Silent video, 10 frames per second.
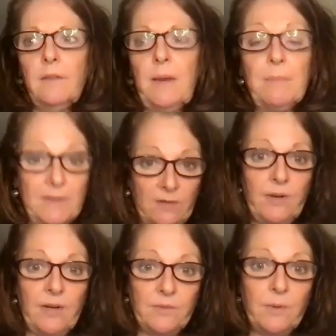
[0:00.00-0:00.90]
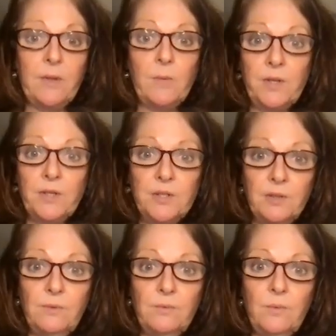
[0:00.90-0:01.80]
people's careers, what they want to
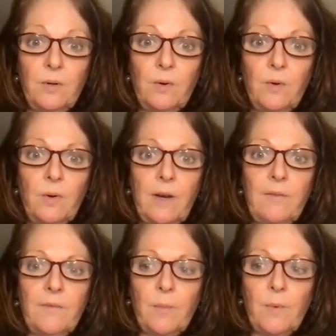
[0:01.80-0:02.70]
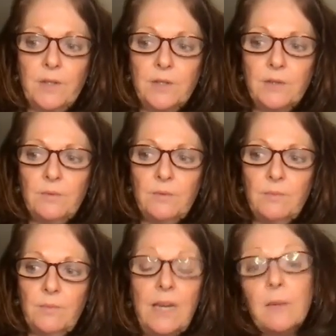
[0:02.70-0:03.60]
do. If they want
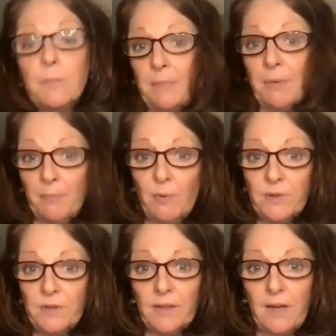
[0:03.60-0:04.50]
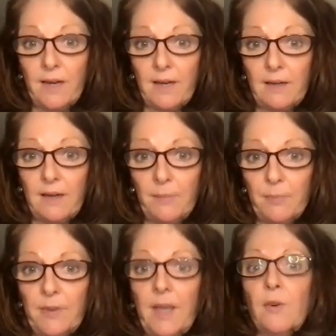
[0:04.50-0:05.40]
to either be promoted, I can
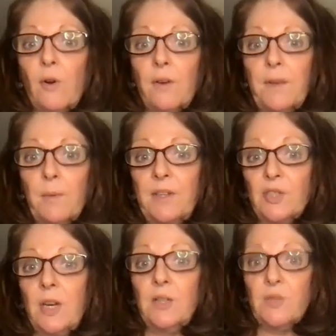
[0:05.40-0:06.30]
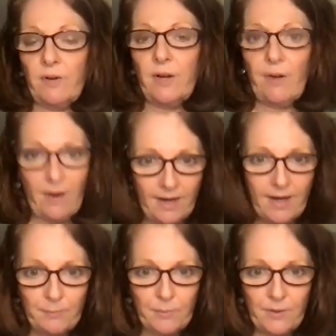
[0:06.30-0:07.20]
help with that, or if they want to change career, I
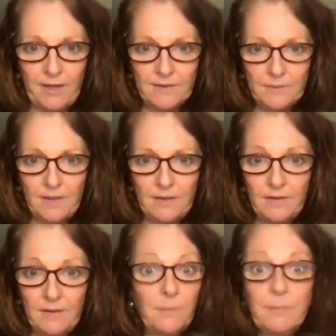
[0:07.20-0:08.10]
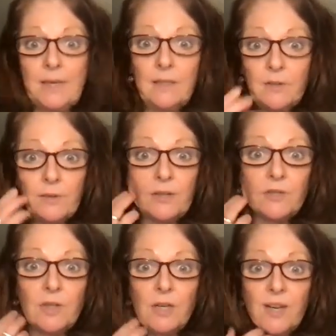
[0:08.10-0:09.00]
help with that as well, a complete career
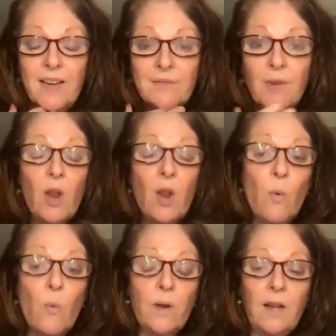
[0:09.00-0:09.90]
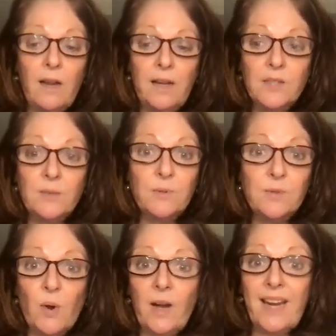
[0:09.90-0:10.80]
change. I had one client who
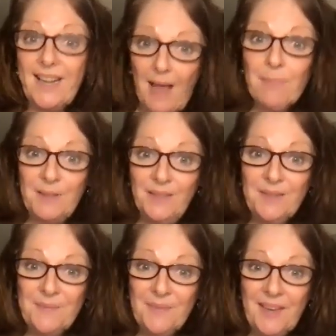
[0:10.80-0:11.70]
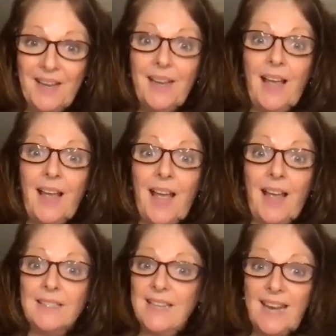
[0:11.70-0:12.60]
was working in Apple, and he